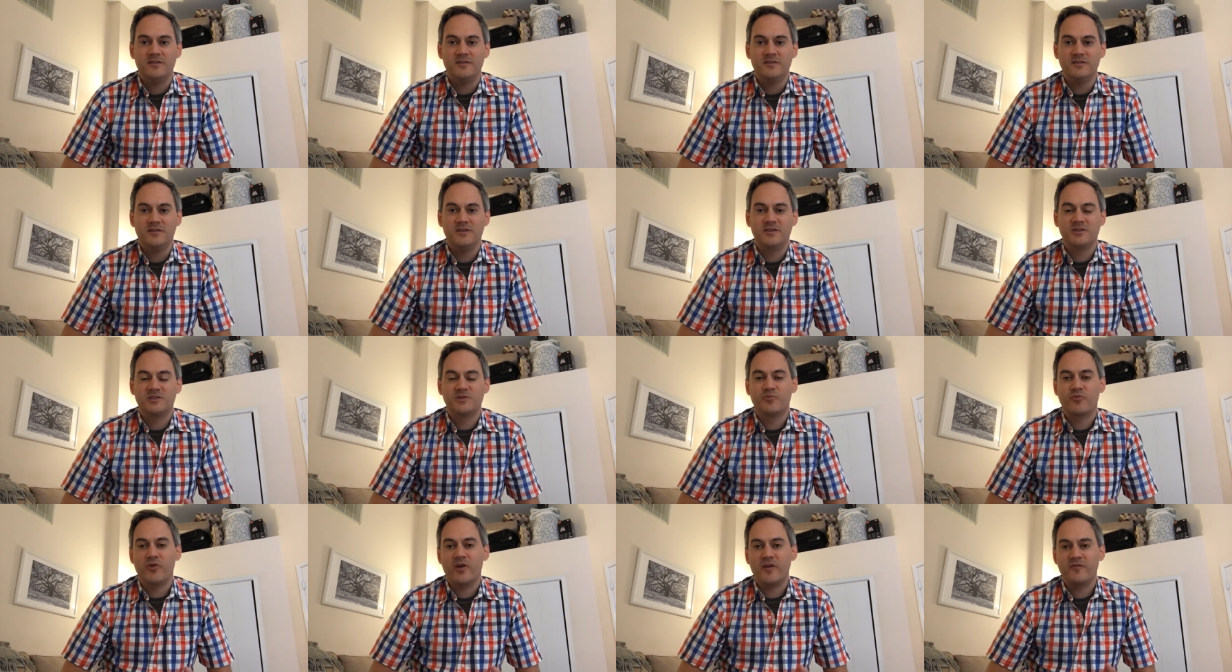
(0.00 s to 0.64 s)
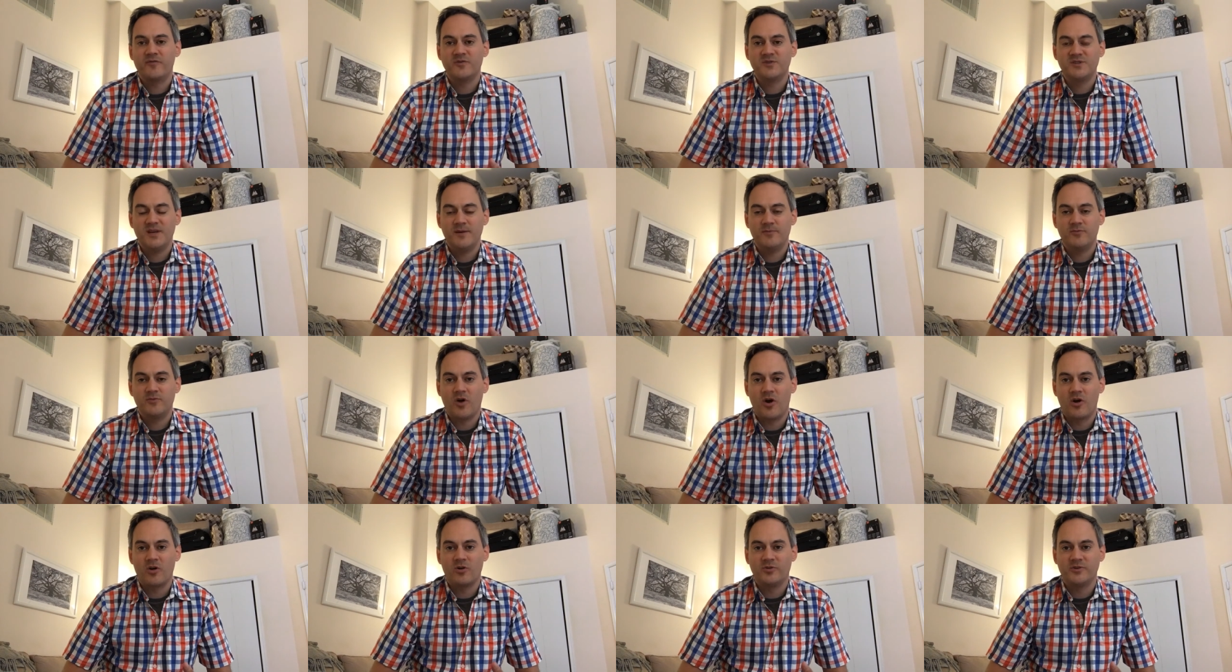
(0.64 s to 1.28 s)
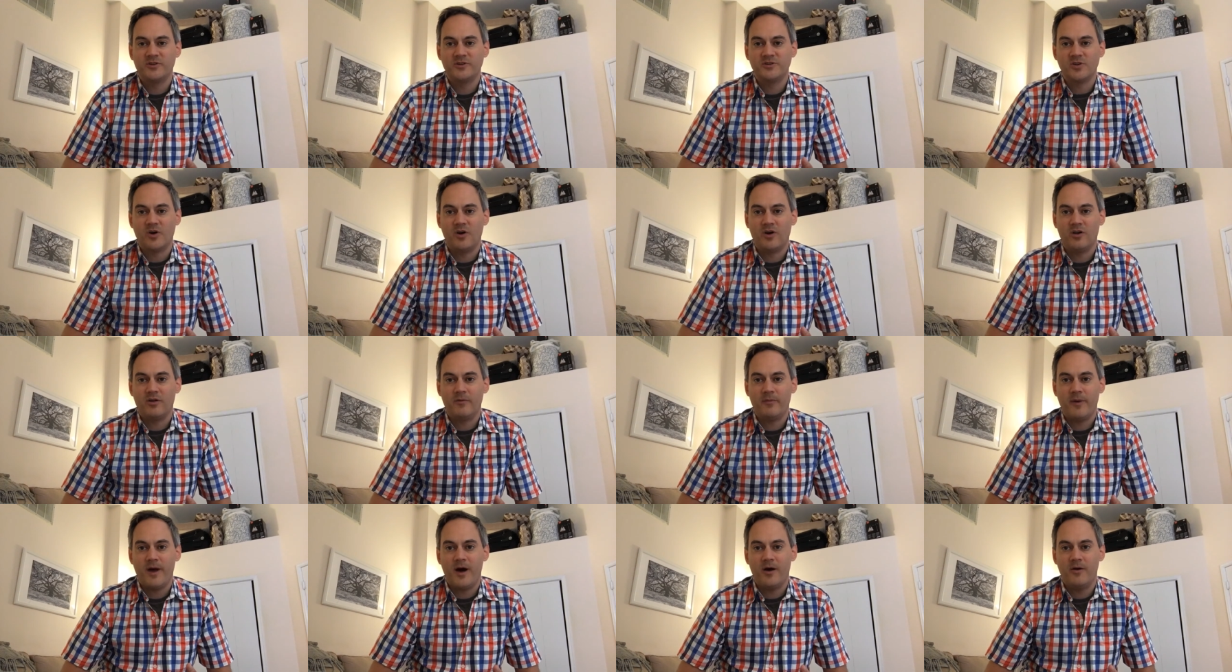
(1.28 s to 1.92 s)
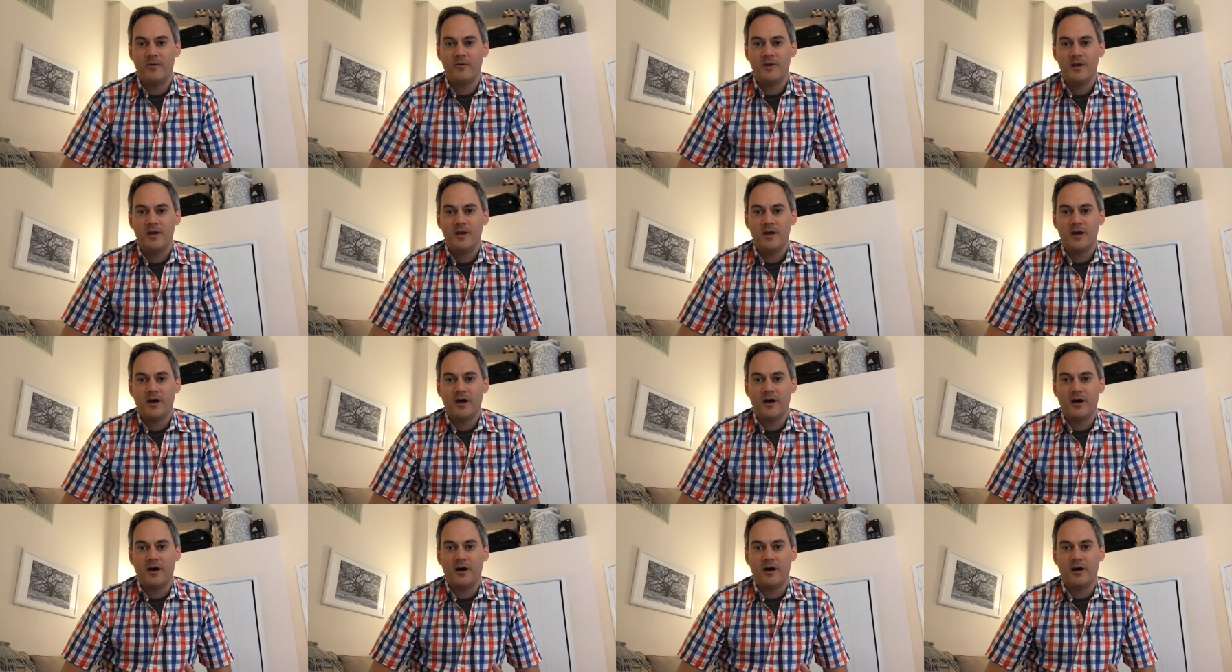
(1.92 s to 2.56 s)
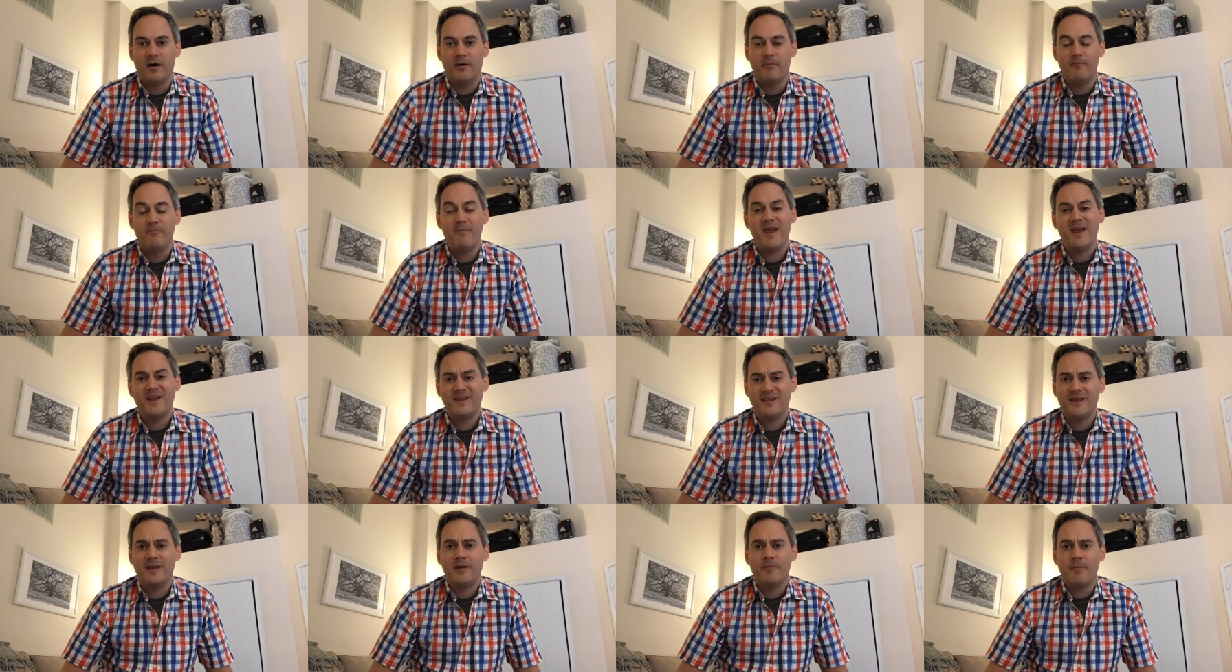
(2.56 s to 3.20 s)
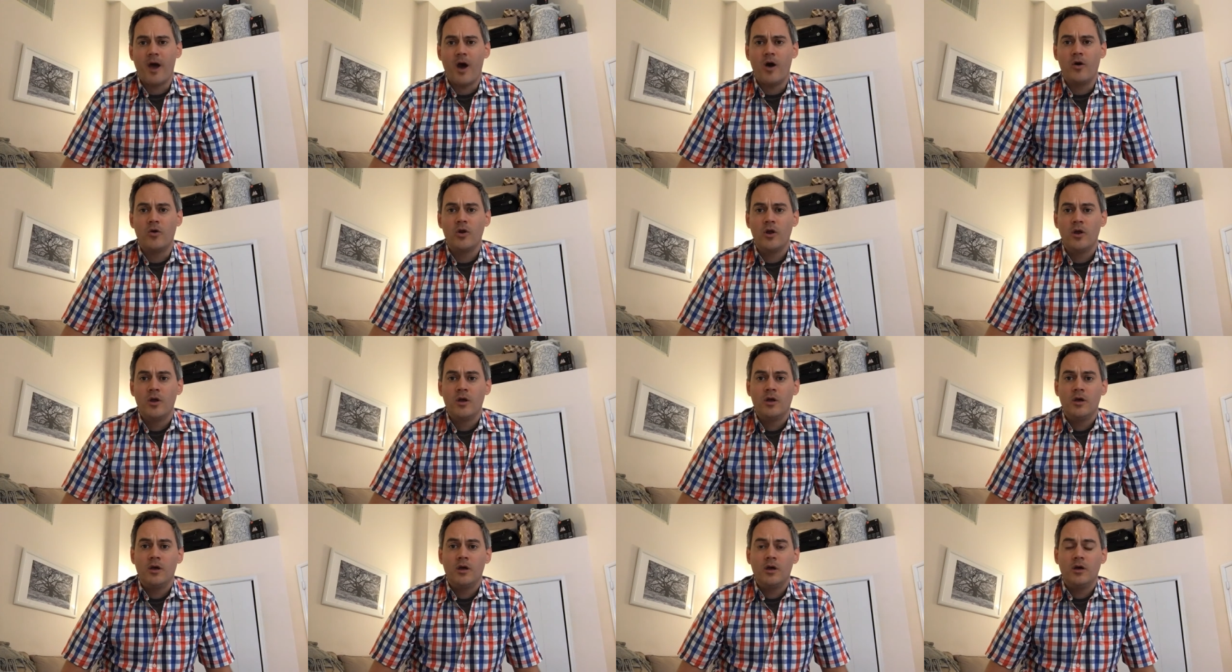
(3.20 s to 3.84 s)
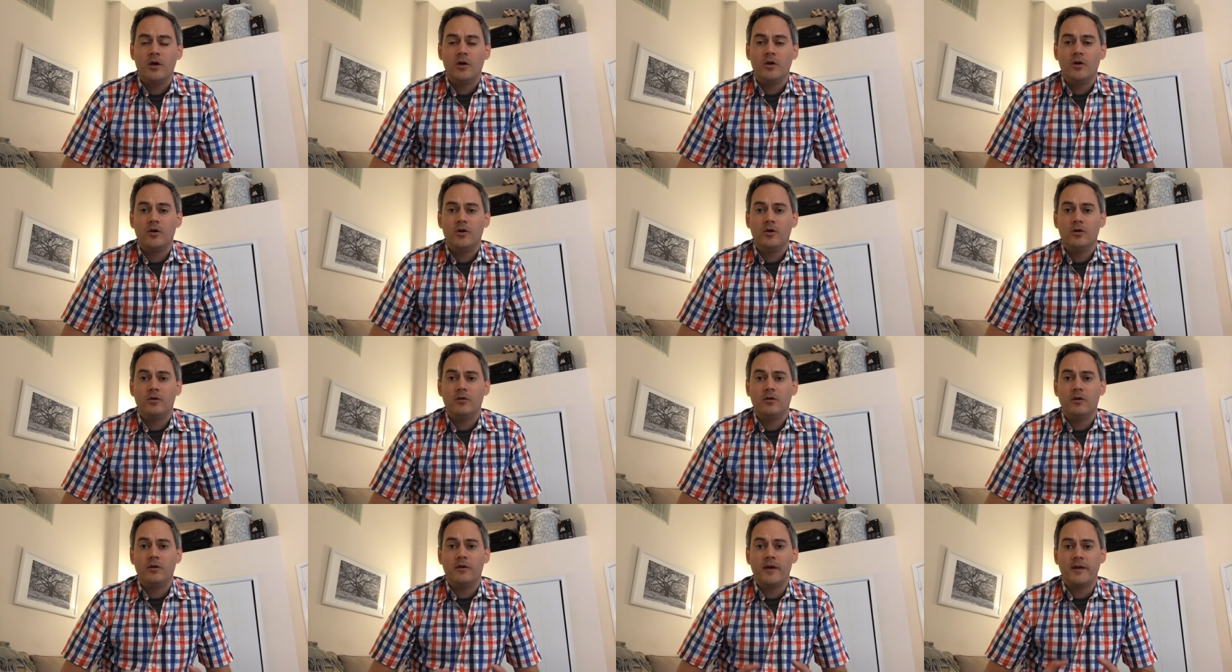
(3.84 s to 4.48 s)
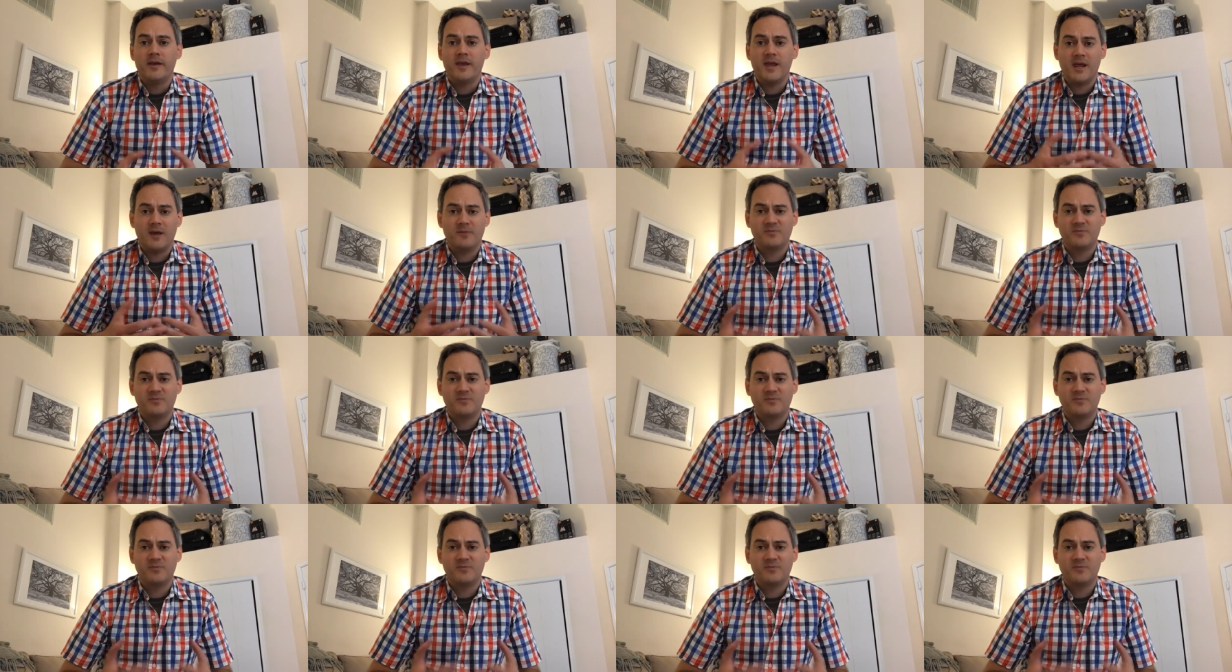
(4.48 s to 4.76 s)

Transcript: the spring for Sam Darnold is all about, uh, mainly about getting